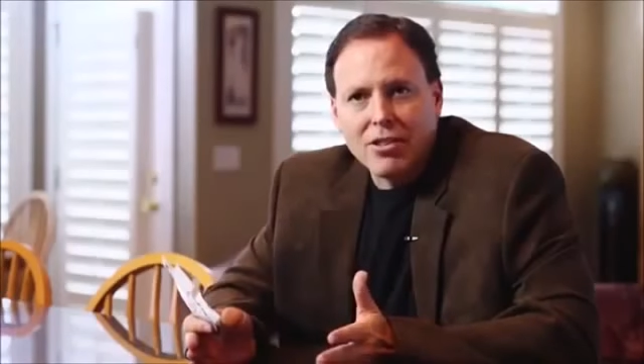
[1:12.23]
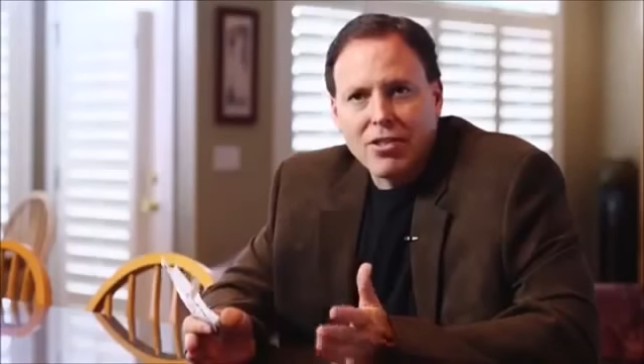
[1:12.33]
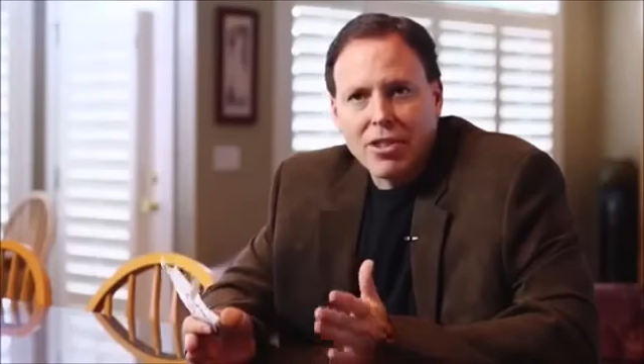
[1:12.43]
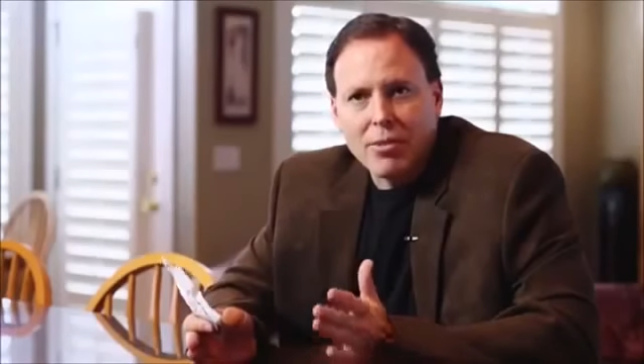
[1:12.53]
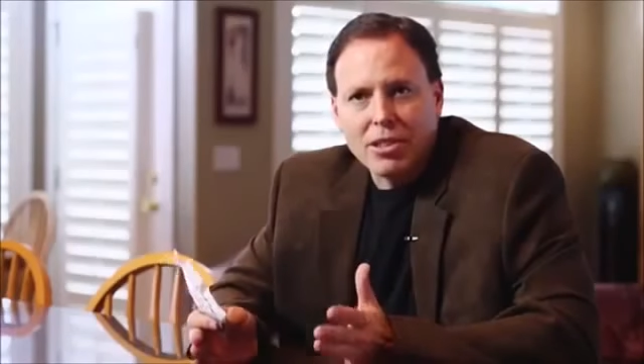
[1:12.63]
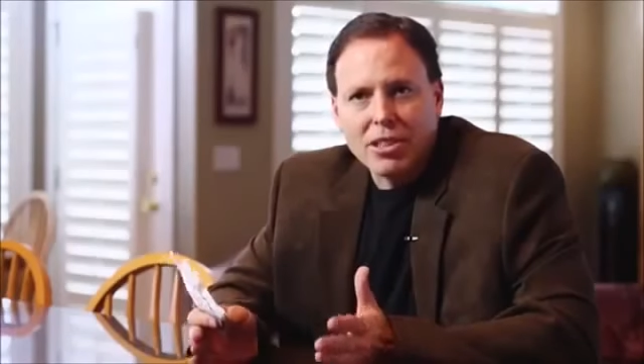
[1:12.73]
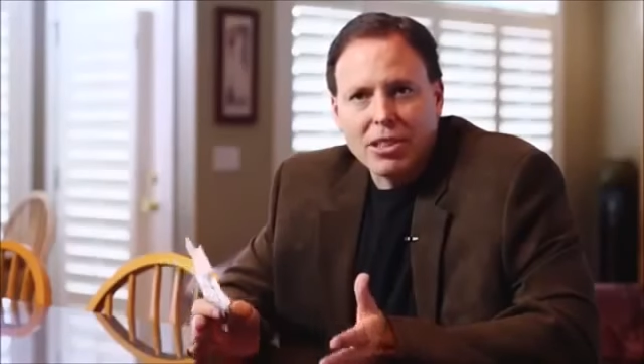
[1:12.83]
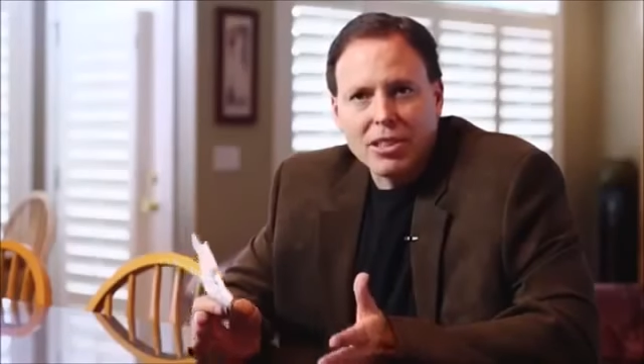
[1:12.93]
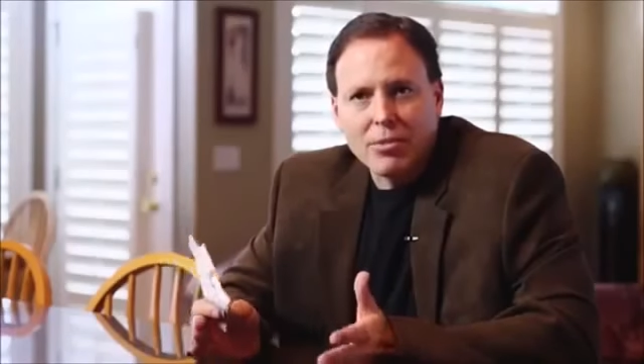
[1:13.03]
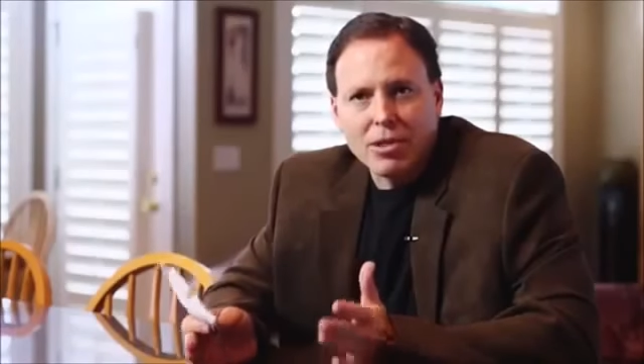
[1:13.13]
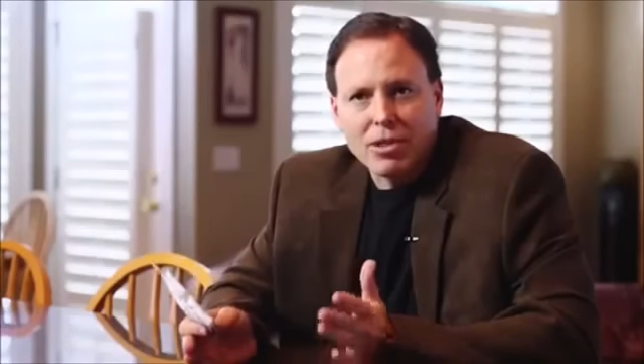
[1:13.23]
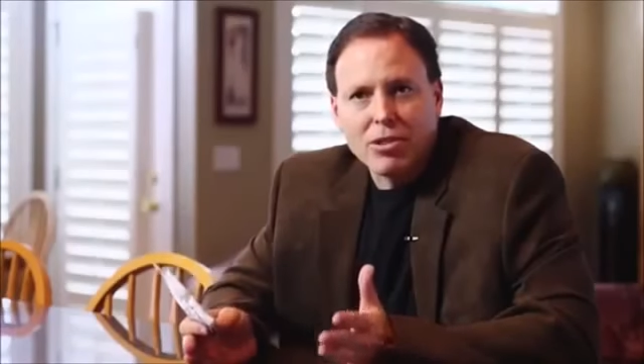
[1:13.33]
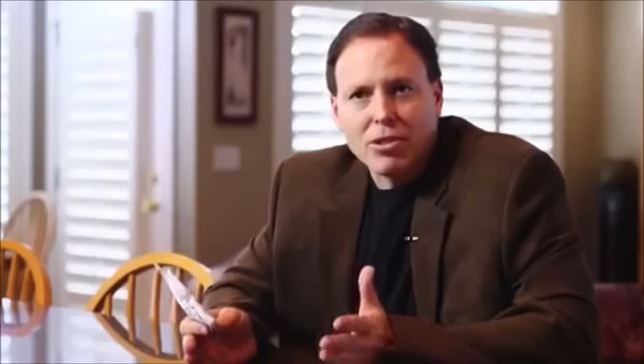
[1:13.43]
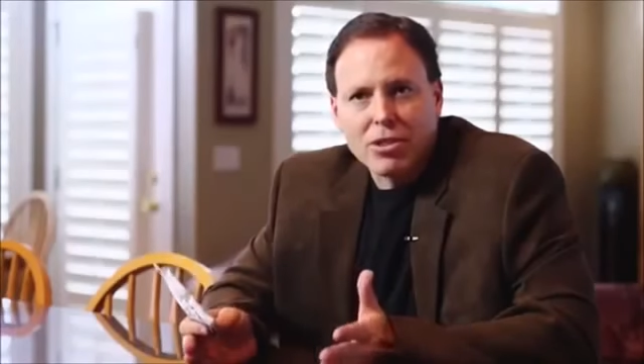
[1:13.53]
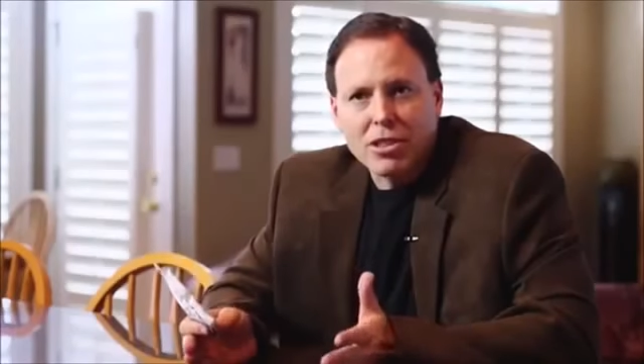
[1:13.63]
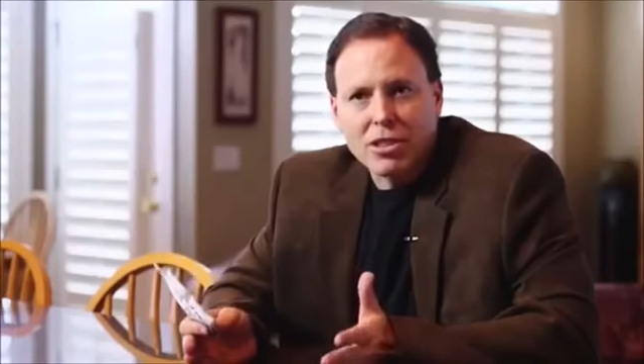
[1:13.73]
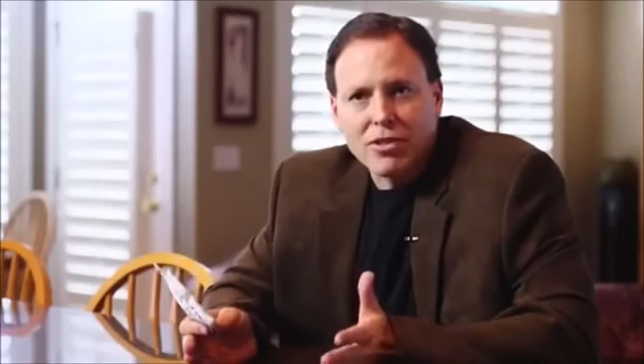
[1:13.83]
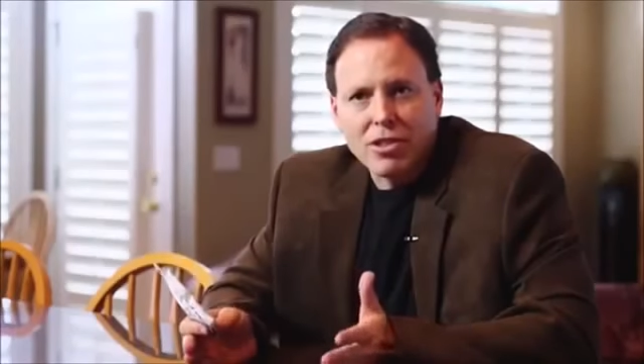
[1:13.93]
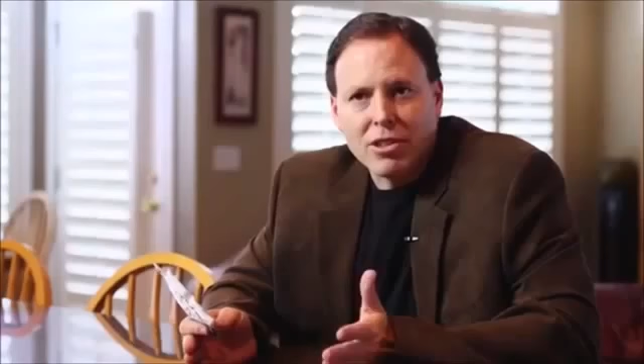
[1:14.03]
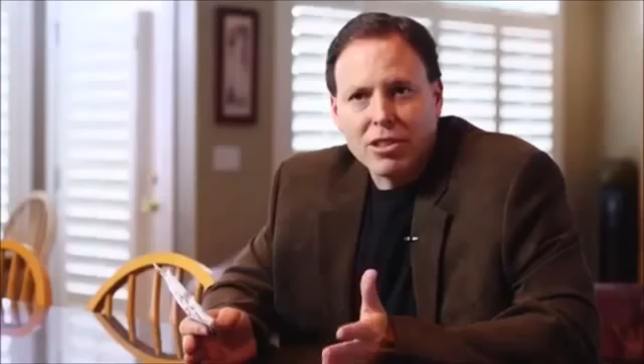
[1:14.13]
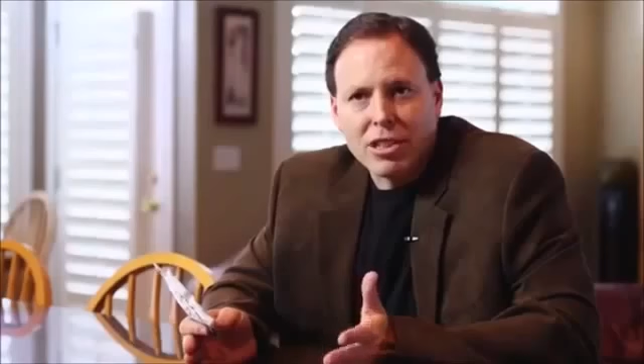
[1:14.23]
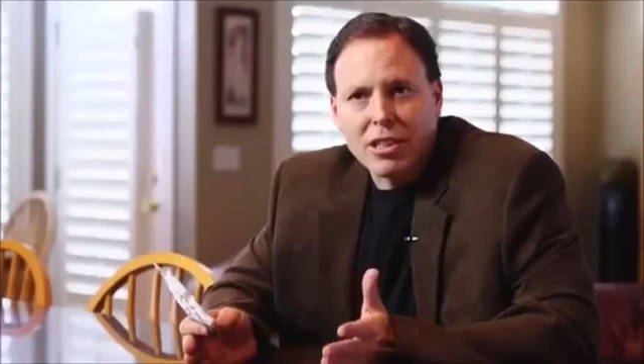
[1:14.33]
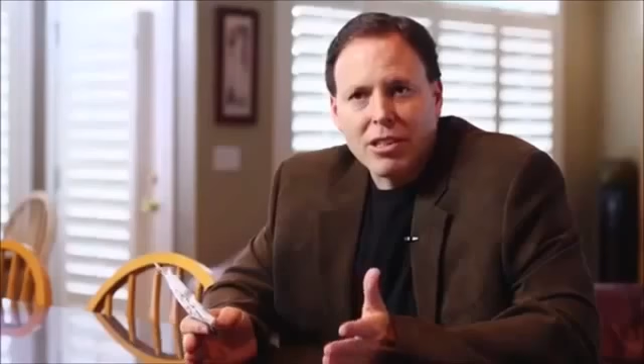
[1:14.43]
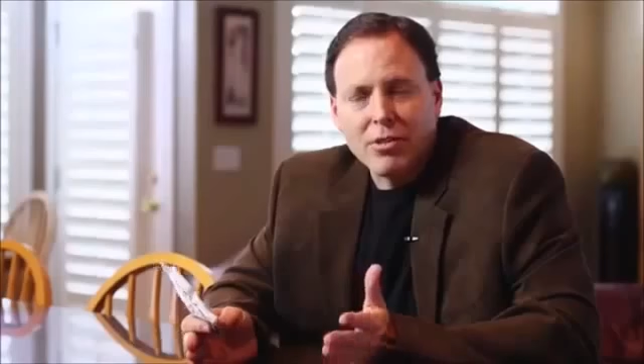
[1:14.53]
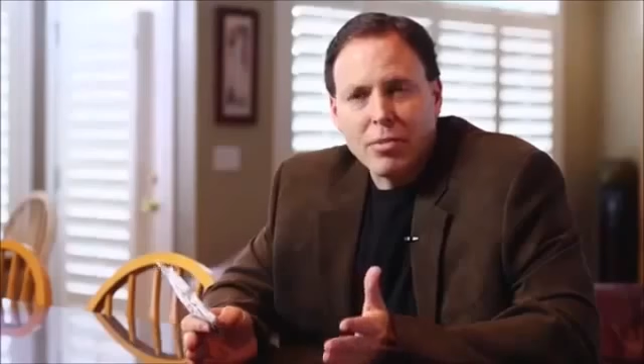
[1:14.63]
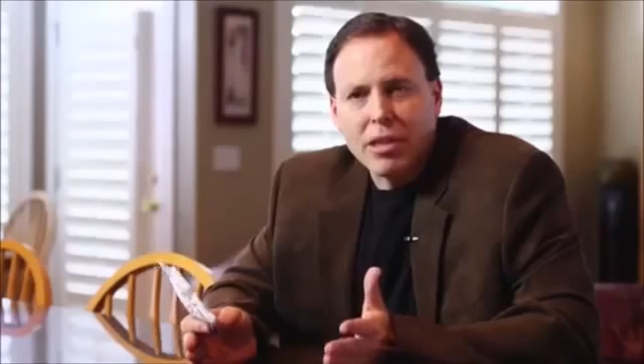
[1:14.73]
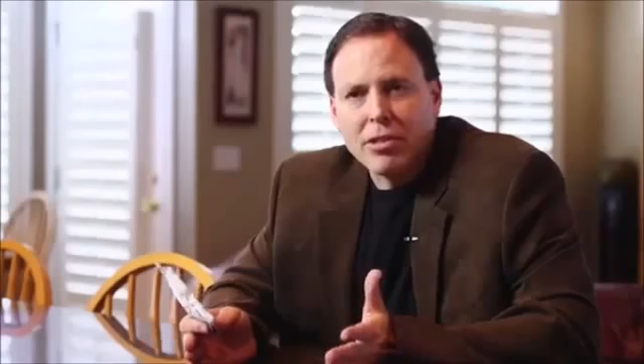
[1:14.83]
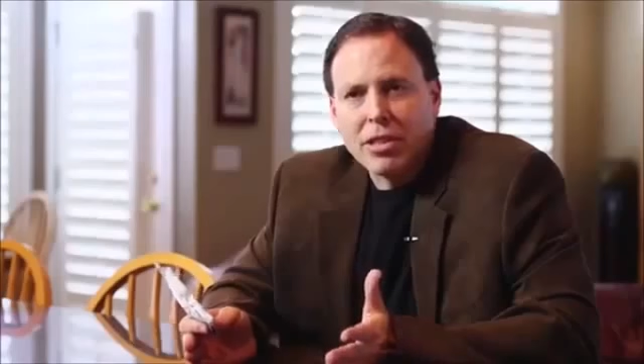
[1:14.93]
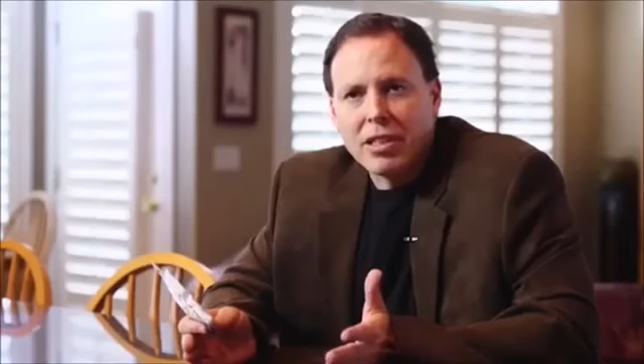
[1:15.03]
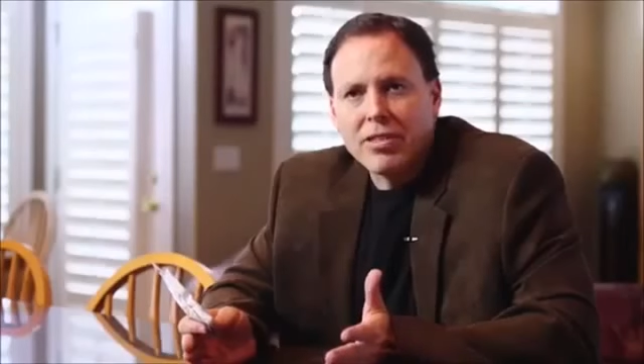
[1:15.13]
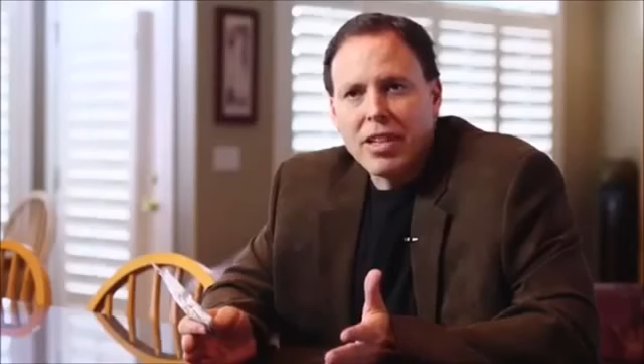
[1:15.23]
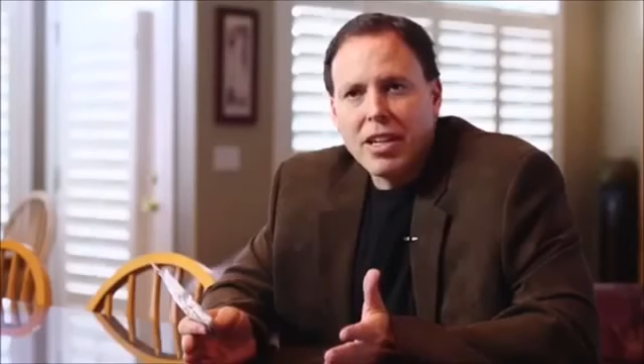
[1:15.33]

for them to see some results as far as like pain relief.